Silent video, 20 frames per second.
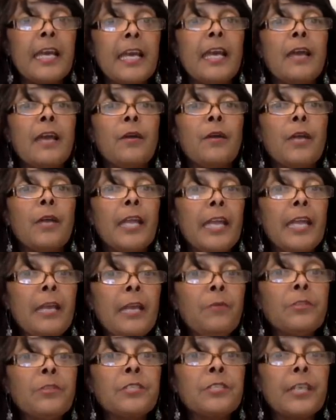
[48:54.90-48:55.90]
he
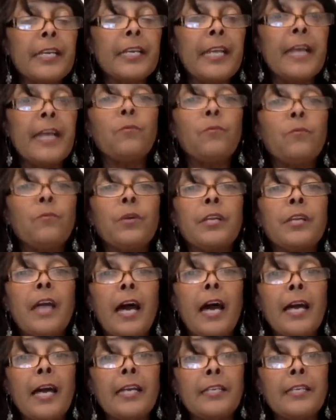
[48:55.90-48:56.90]
was looking at what God
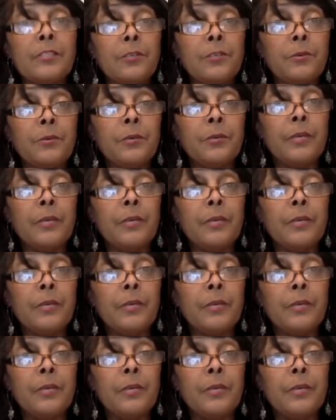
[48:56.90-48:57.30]
could do.